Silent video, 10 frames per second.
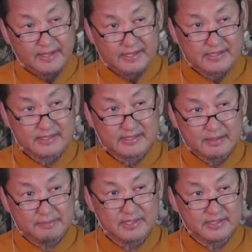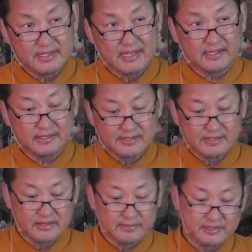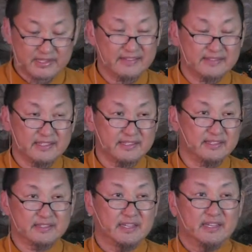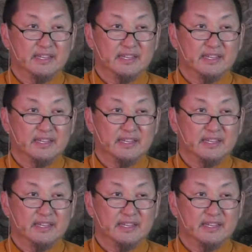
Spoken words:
It's some is like circumstances,